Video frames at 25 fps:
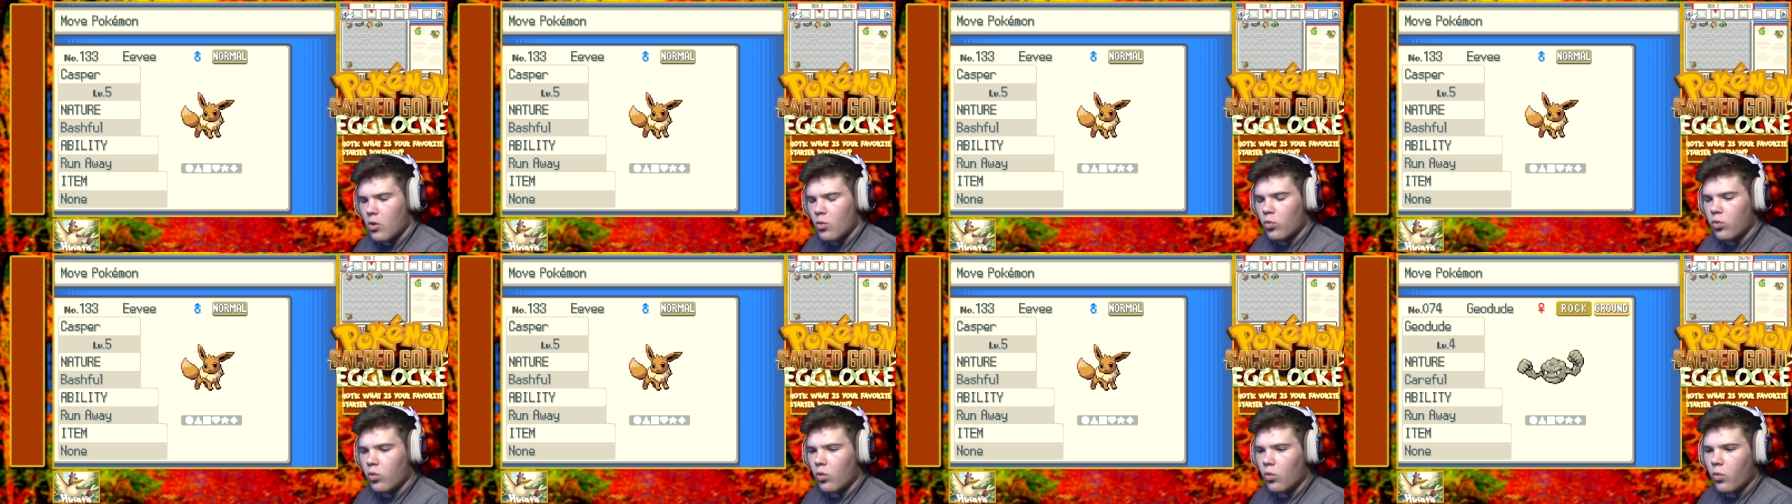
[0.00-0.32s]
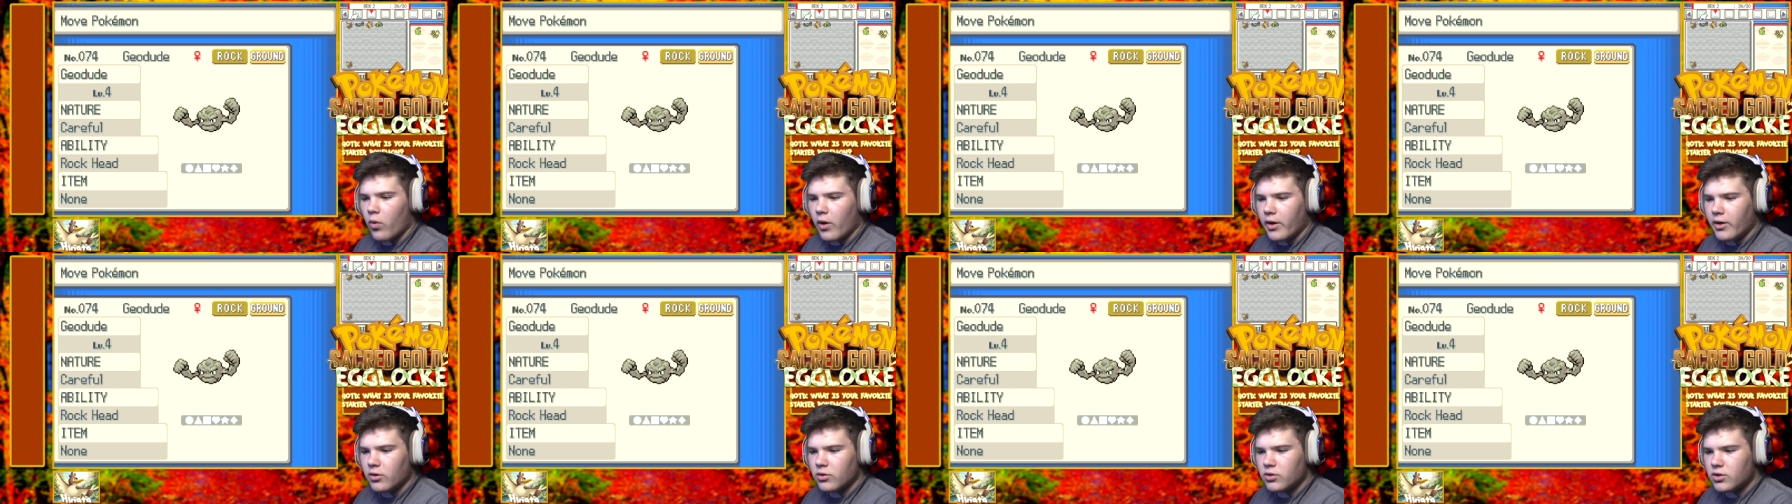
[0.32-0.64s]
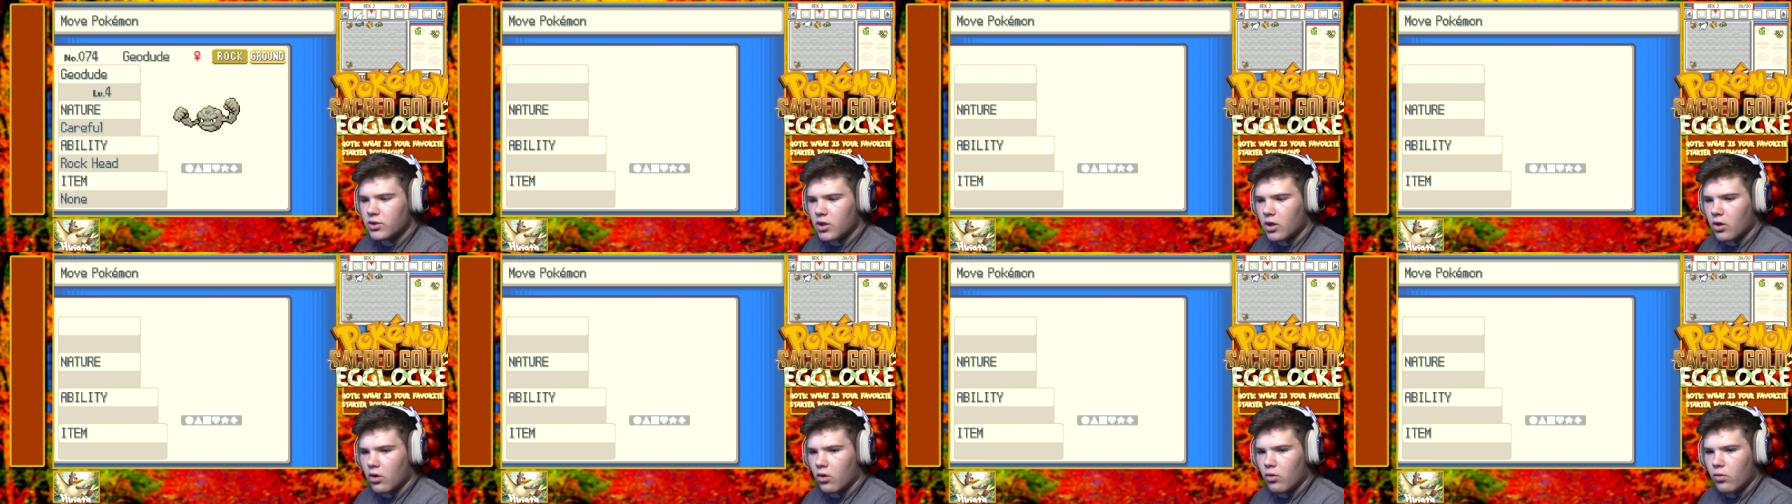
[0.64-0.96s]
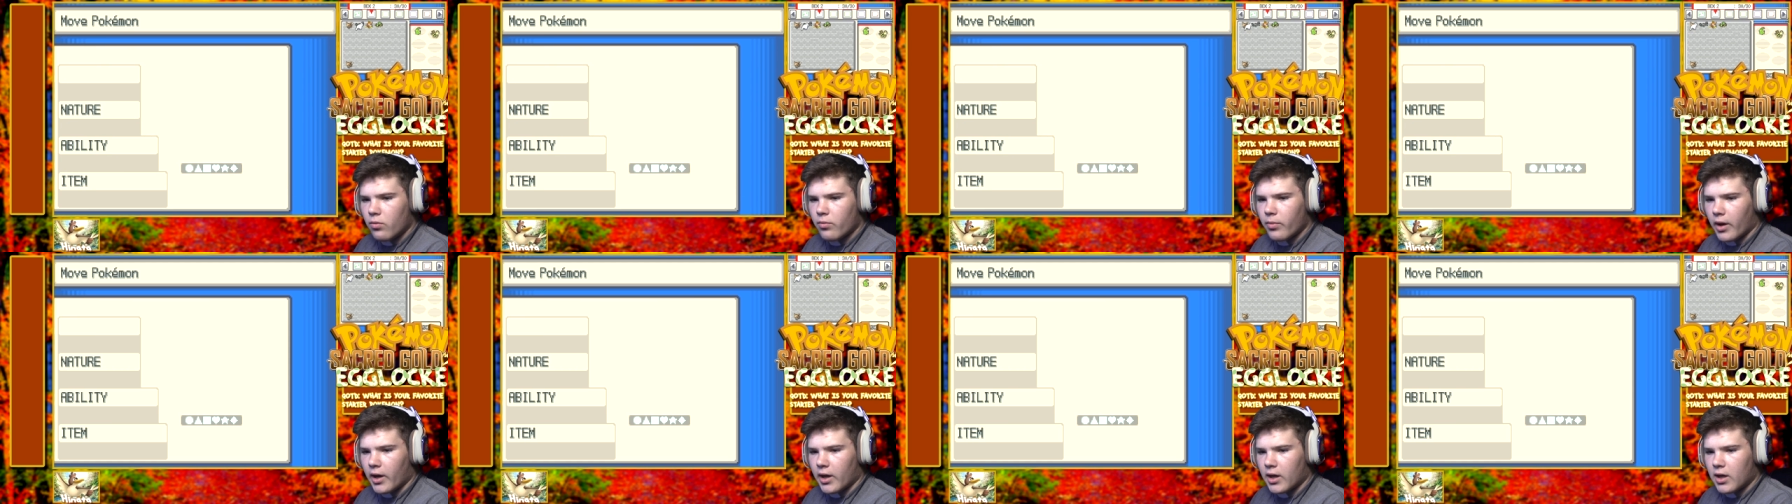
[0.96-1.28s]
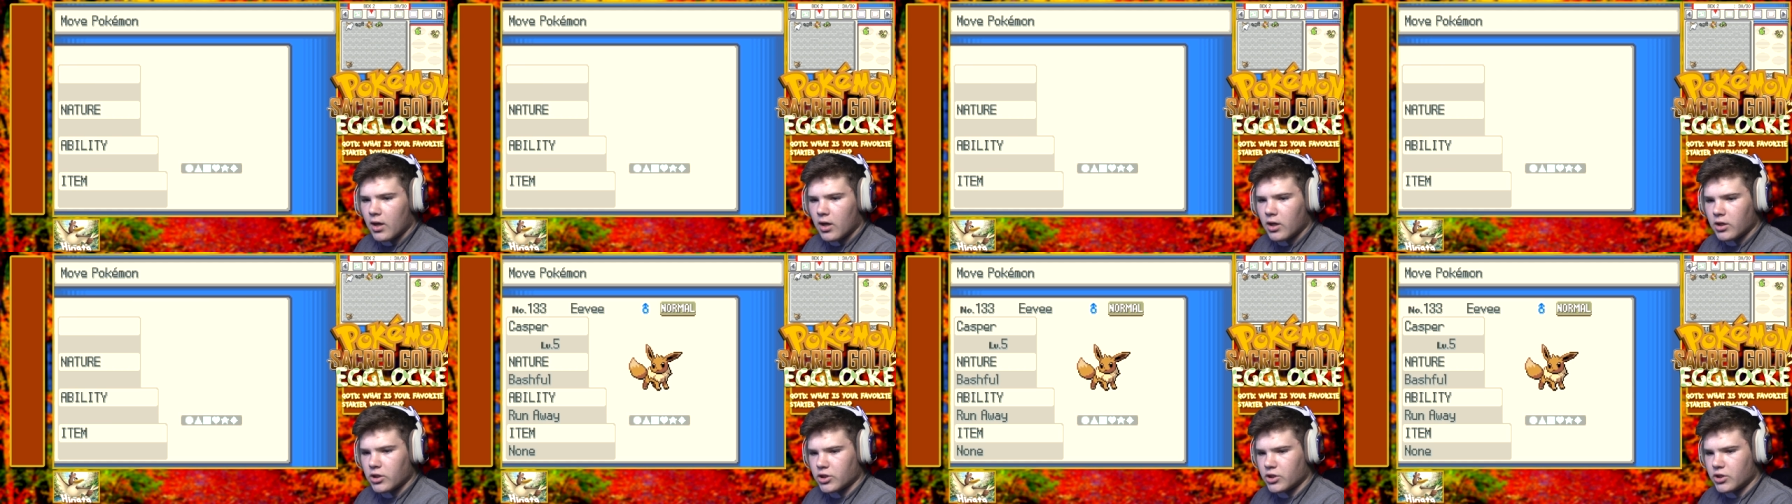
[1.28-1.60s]
Well, why don't you- oh my
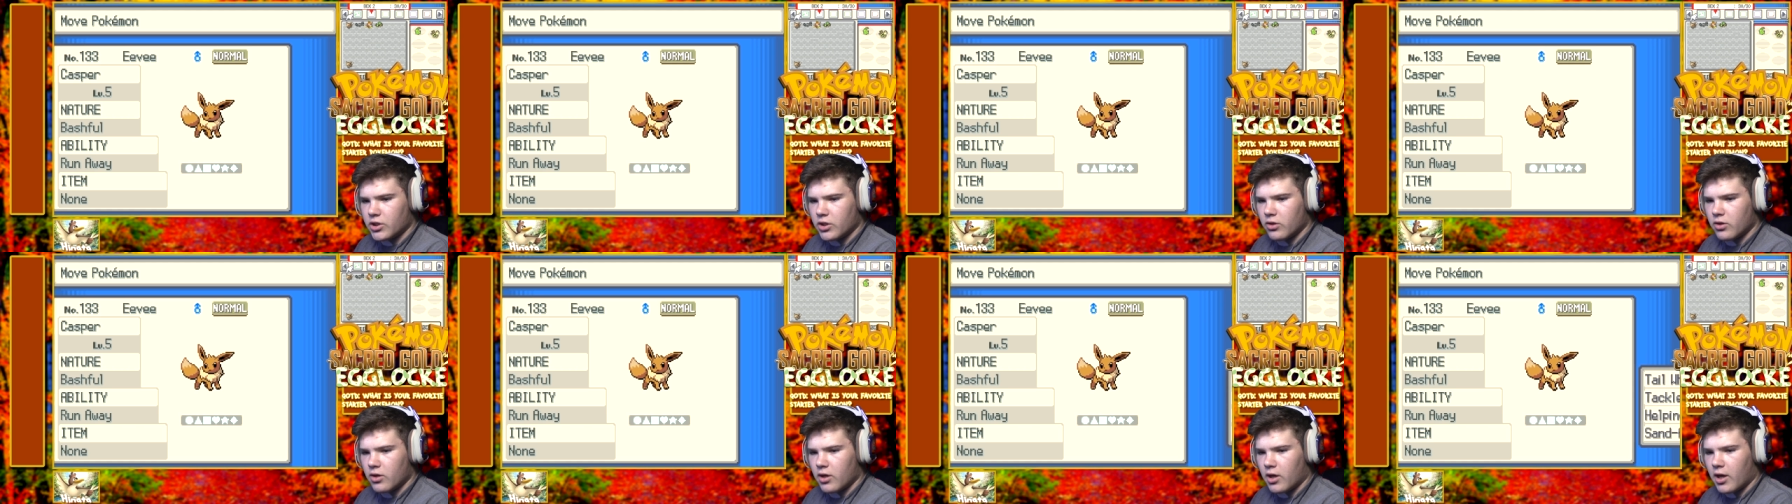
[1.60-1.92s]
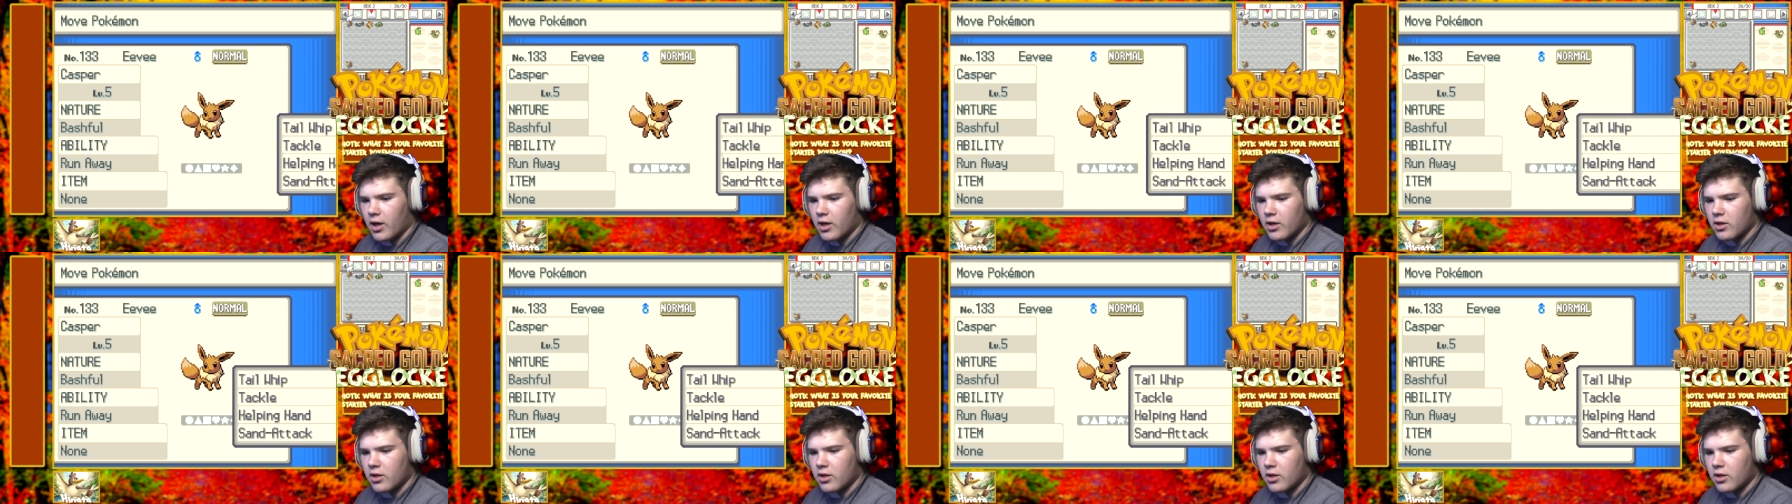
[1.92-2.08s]
gosh, dude.